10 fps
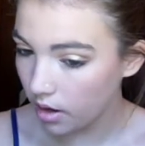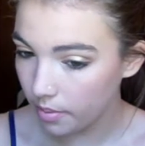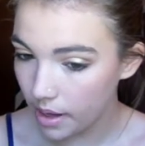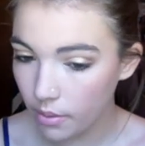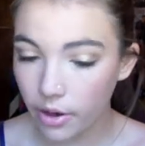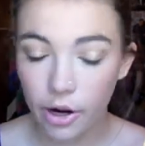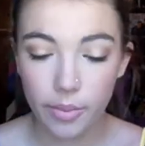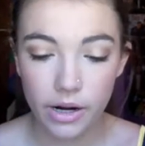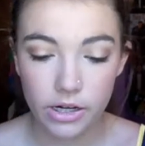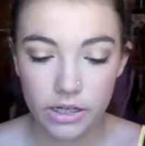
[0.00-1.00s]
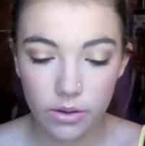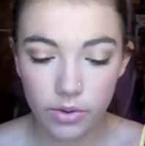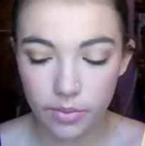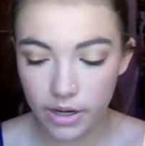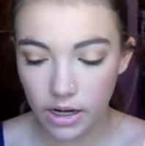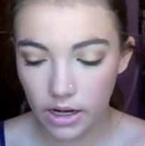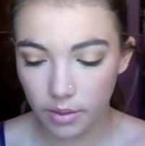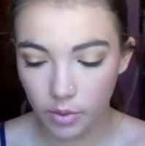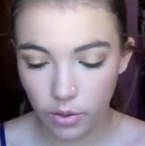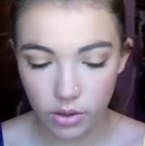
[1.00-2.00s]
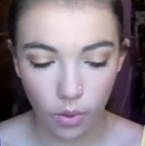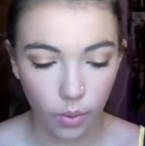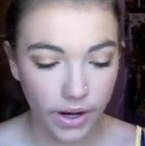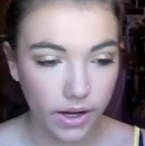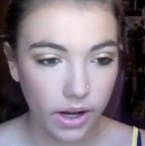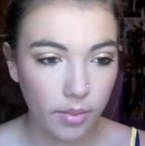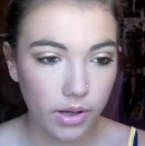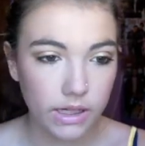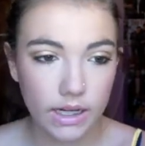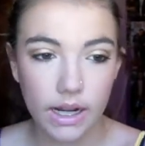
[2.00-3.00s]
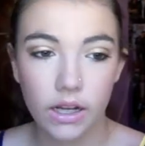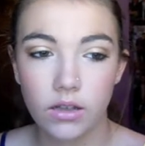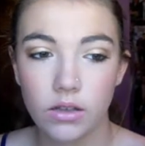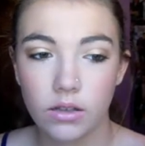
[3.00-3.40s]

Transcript: about where a piercing would be, and I'm going to wait a couple of seconds